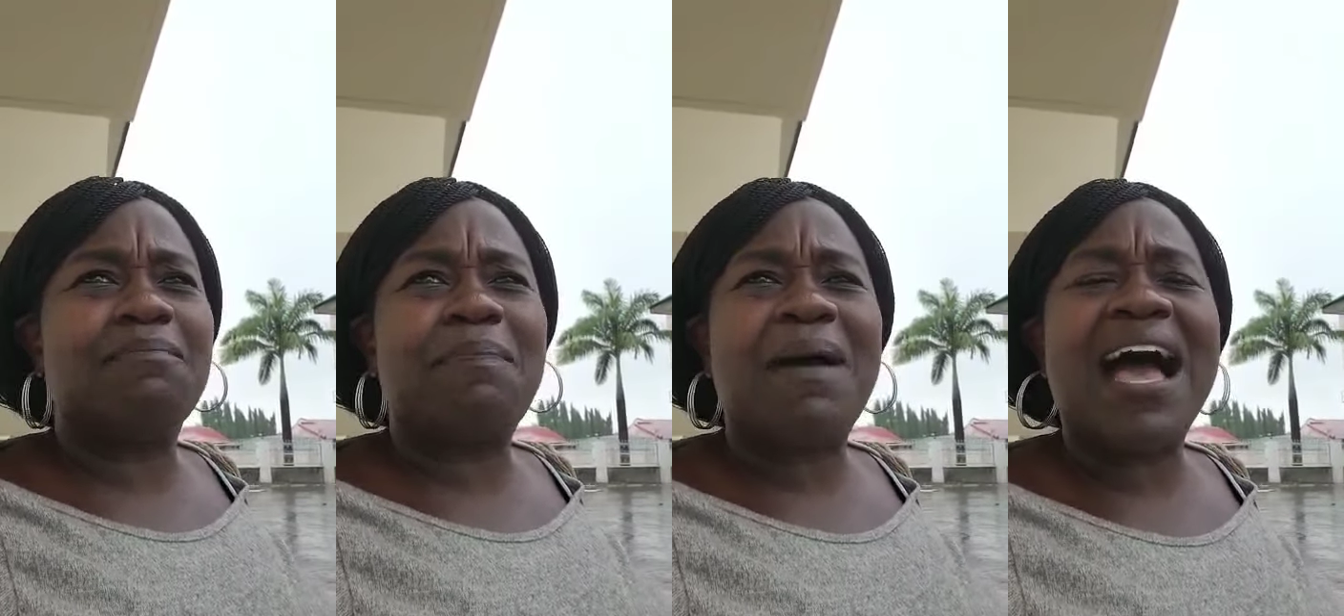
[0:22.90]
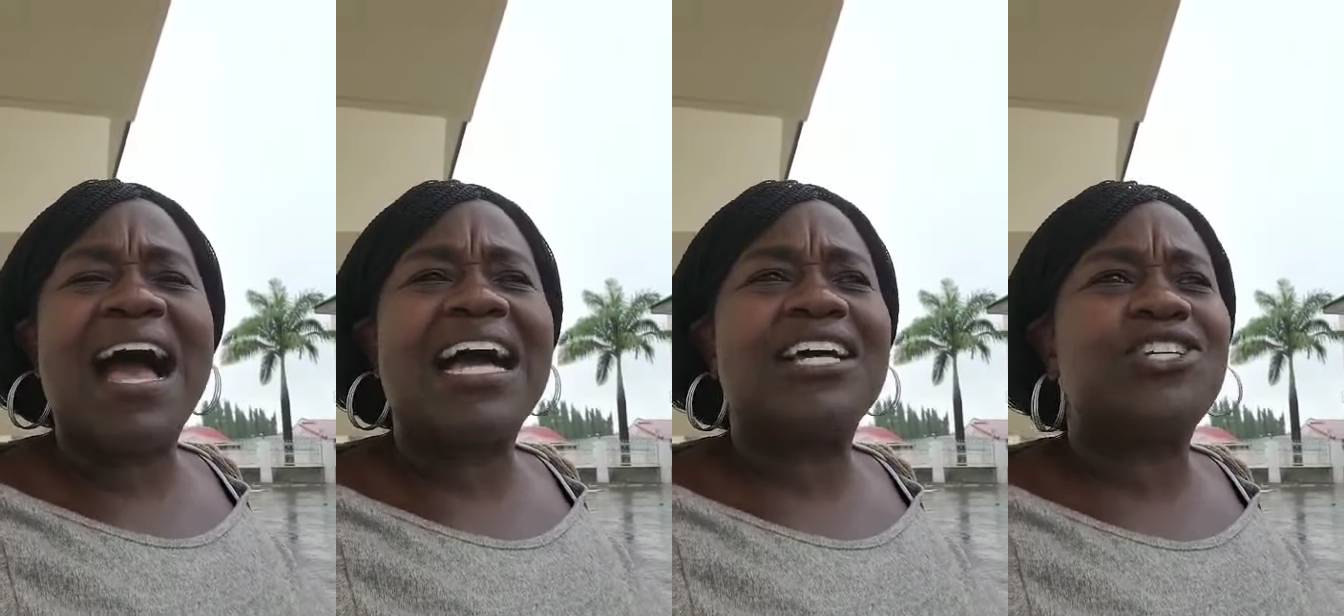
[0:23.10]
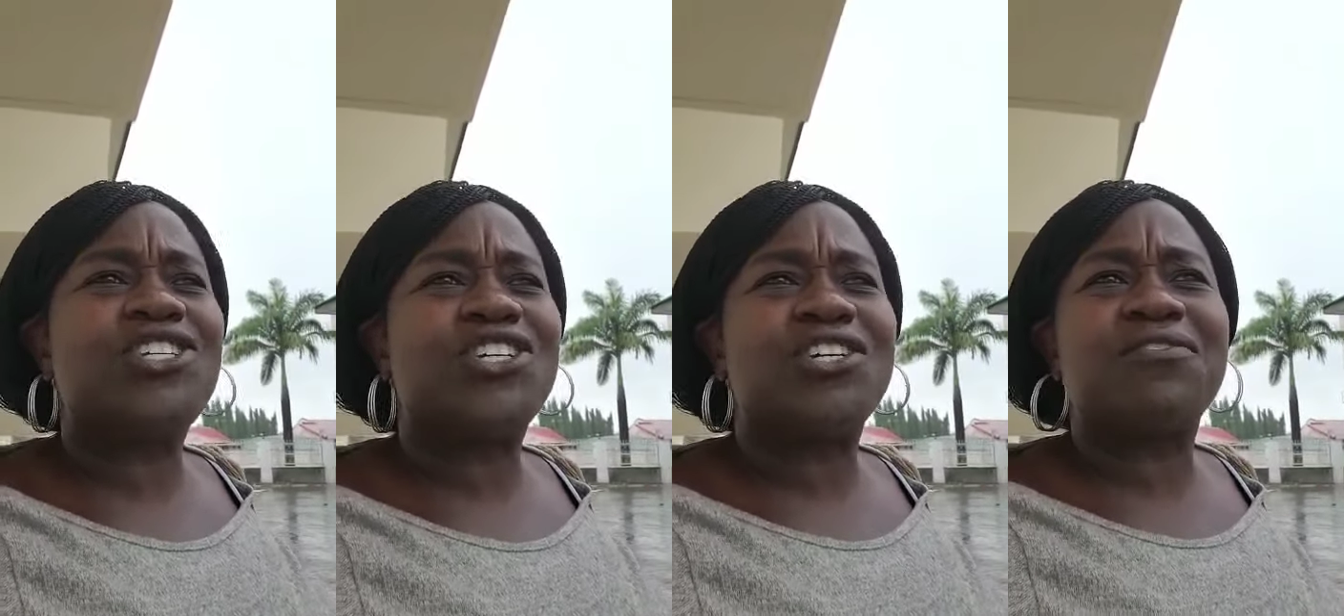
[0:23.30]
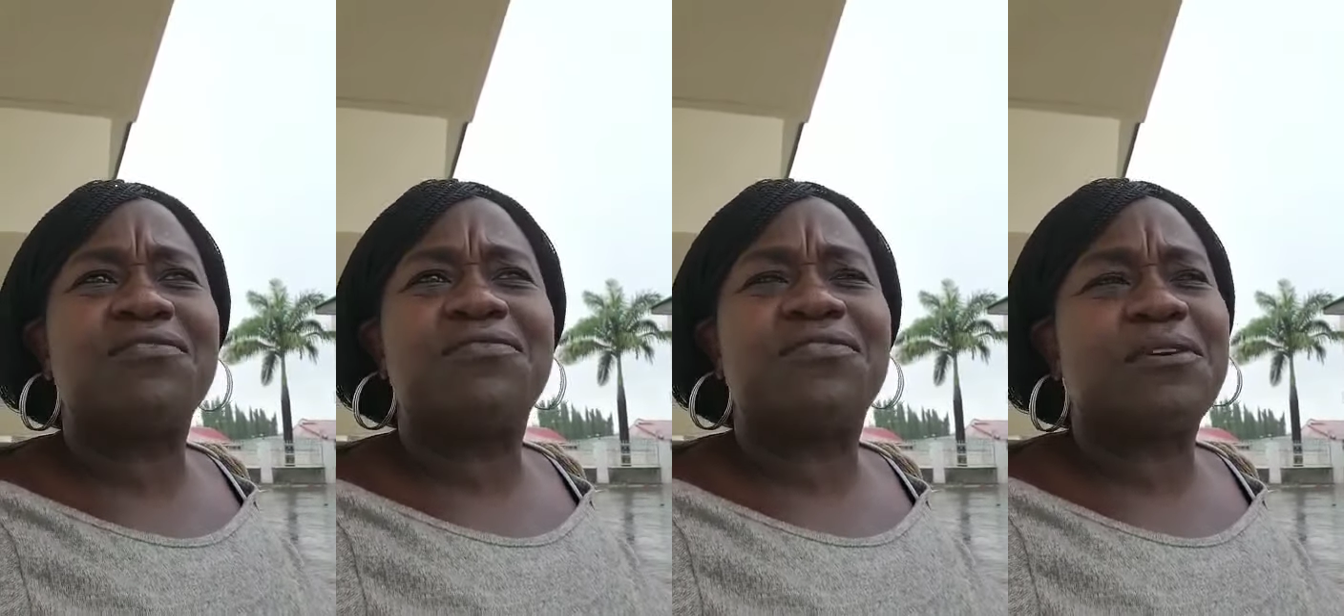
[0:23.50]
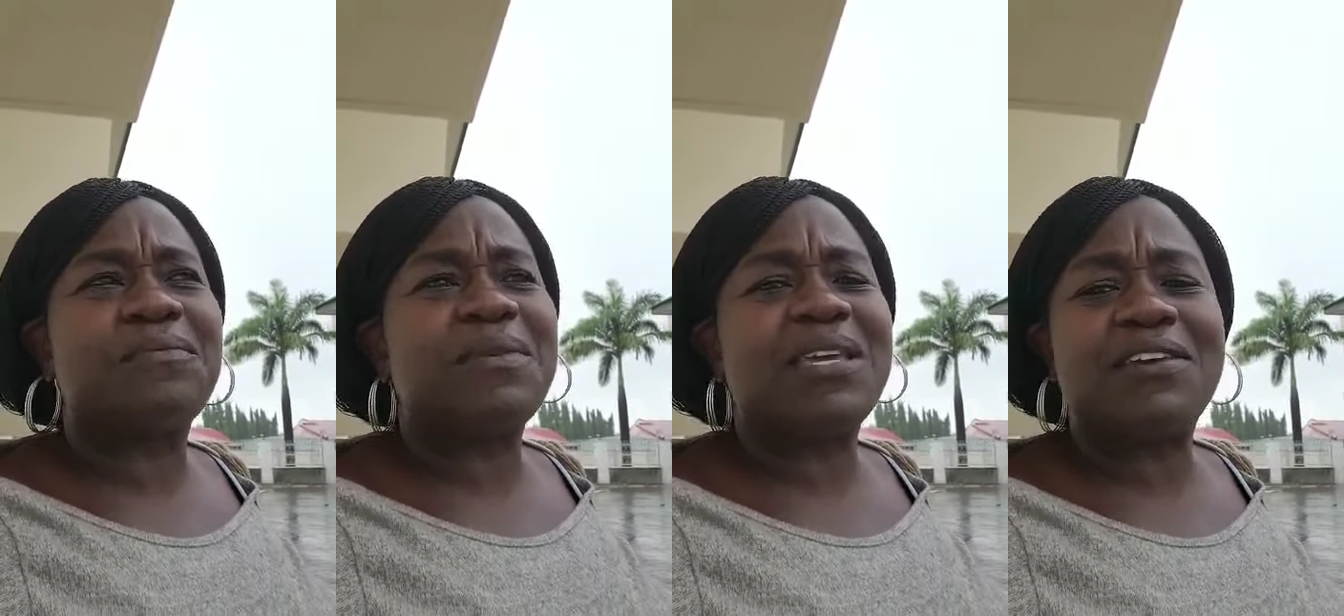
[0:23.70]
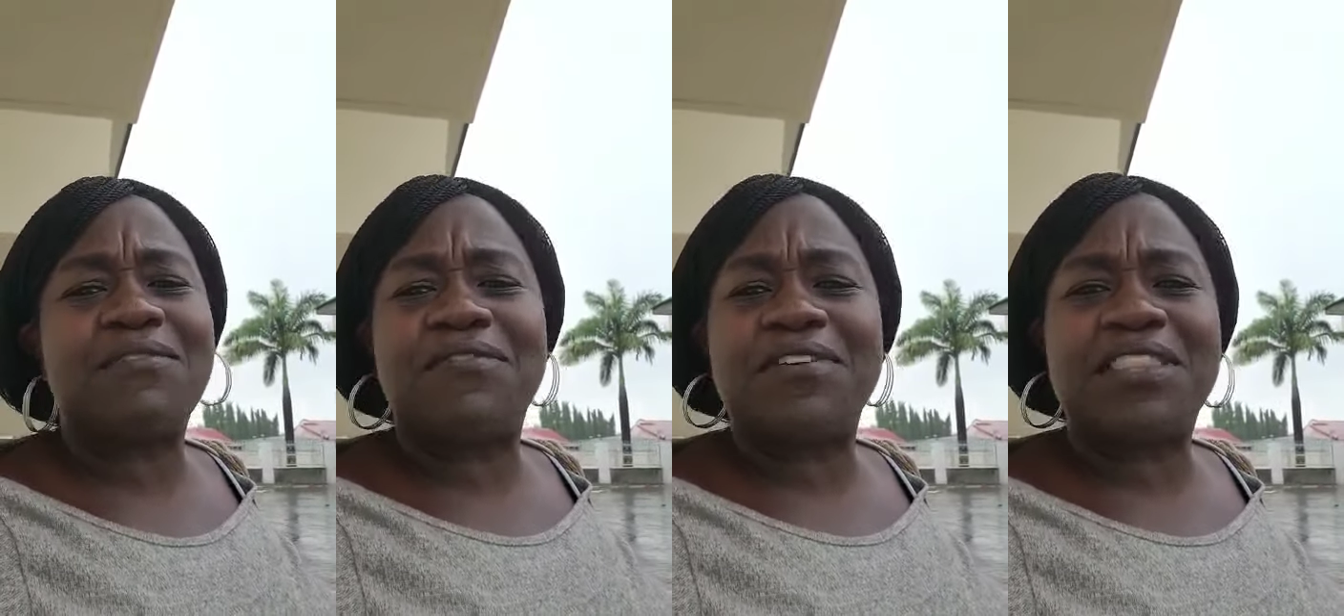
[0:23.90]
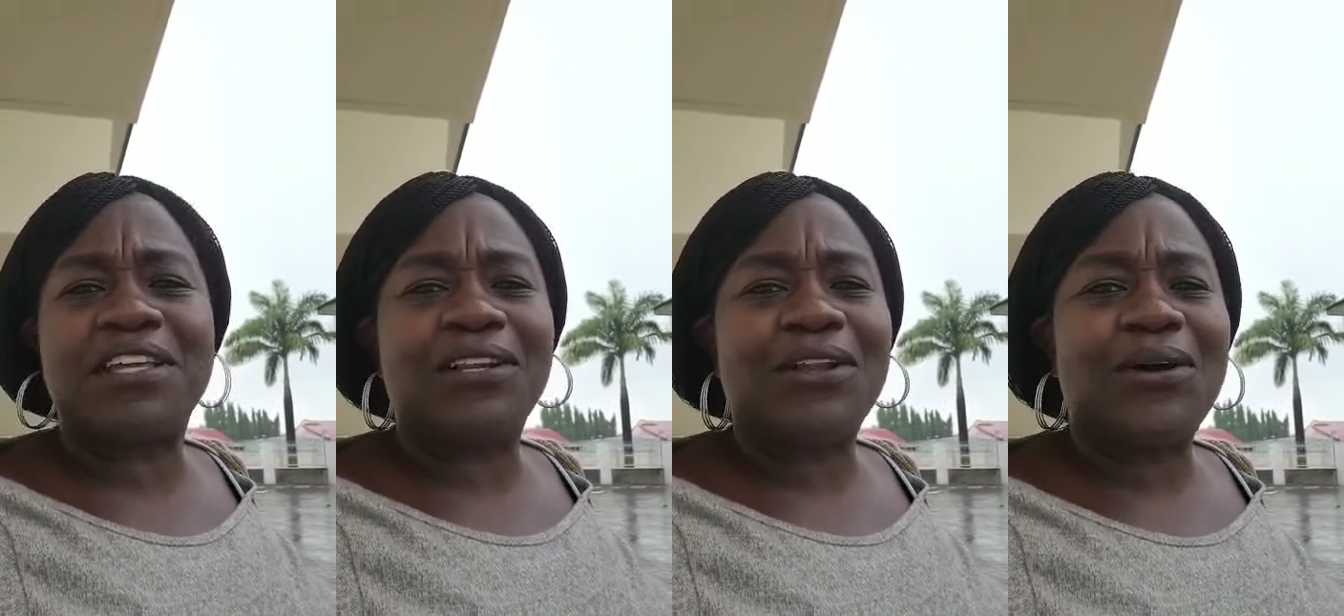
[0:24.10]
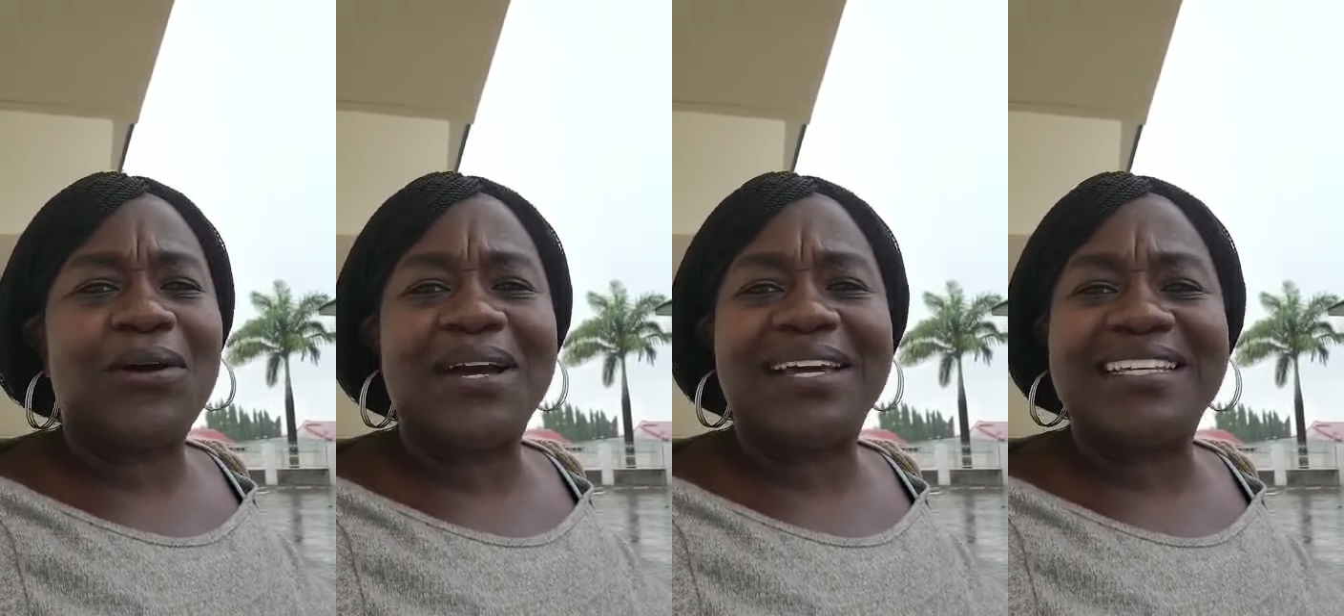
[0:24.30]
a passion for me for the
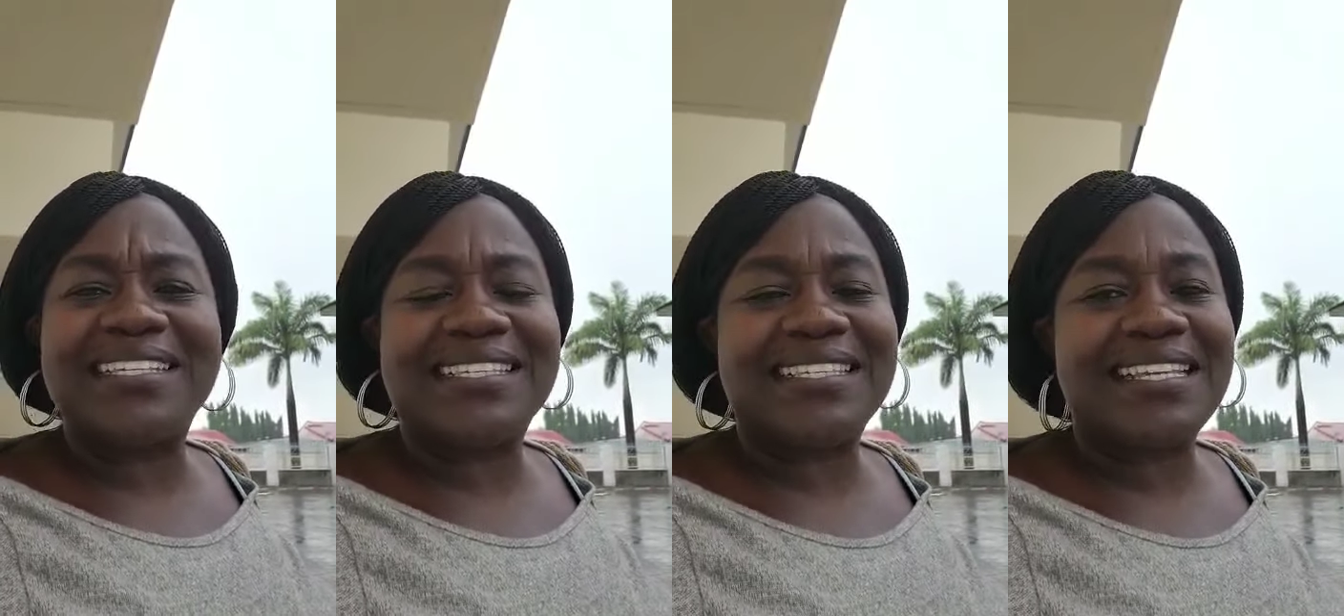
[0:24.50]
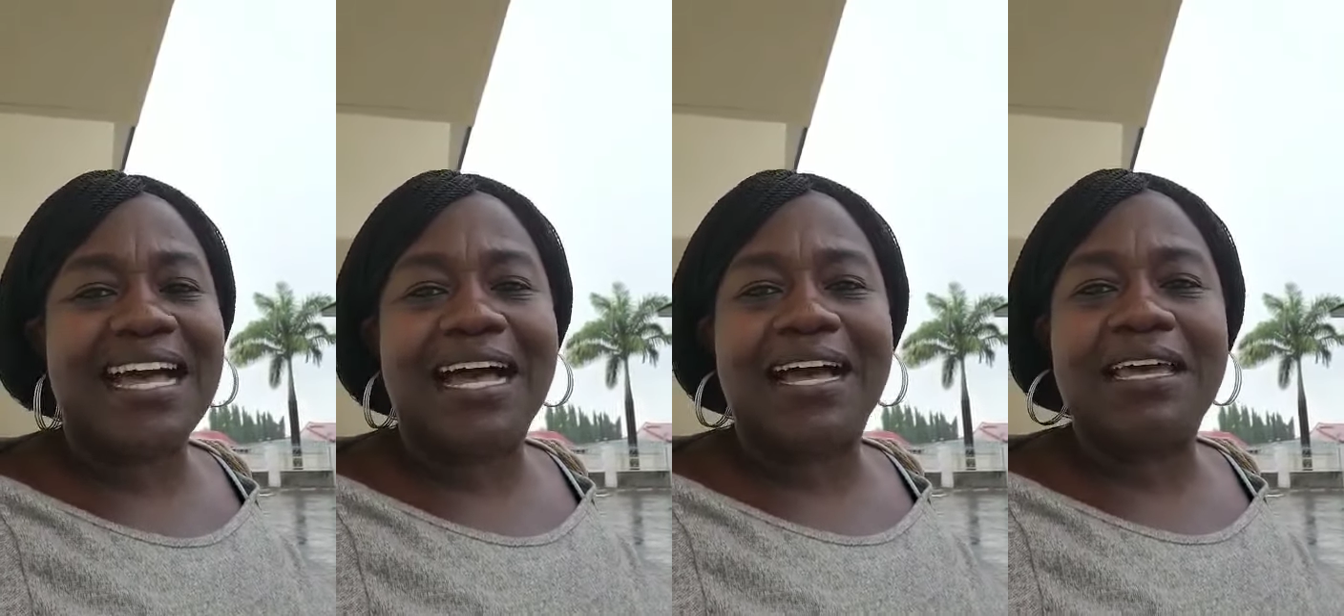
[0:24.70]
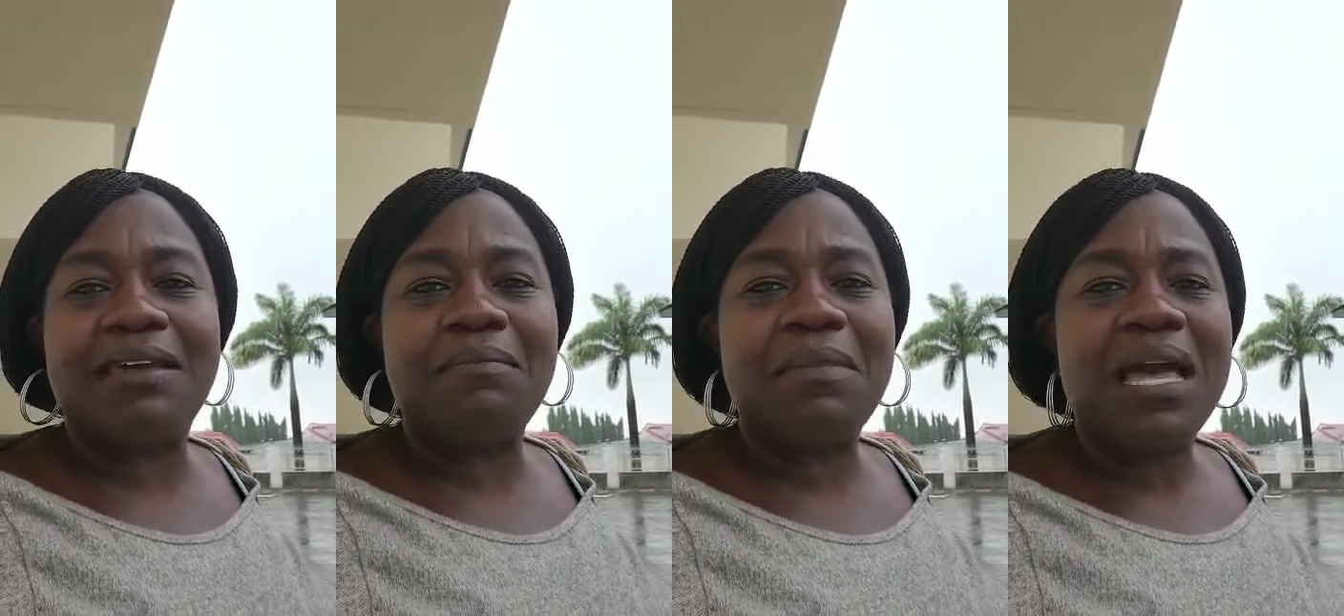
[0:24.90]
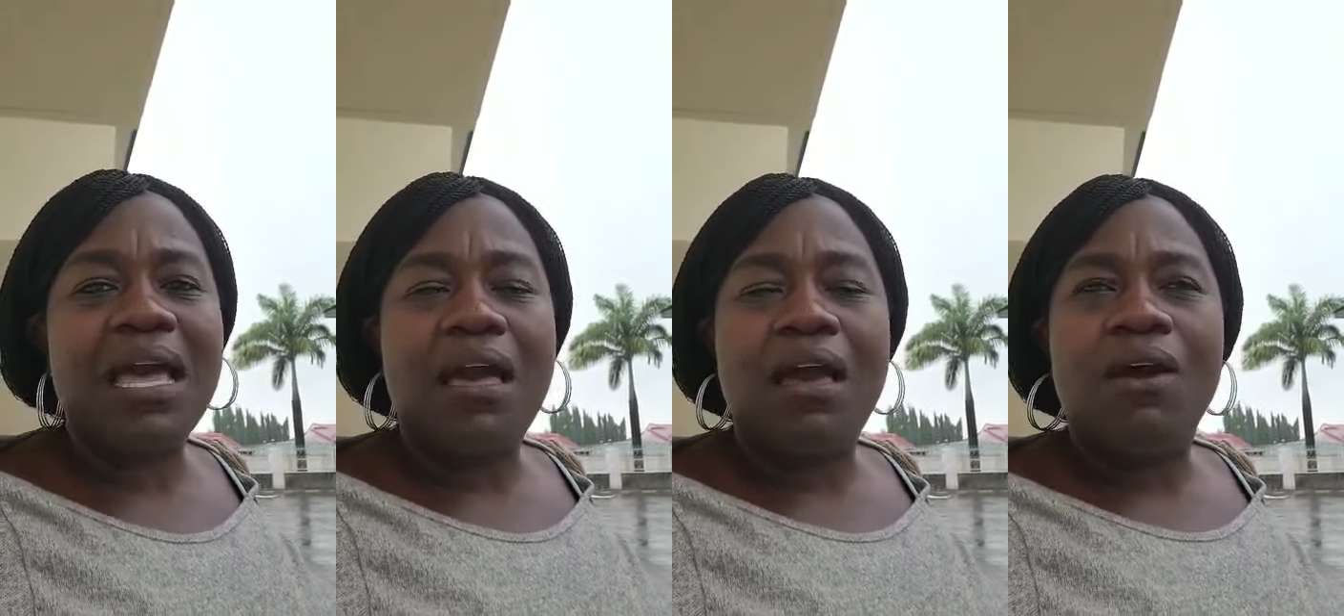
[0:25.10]
longest time,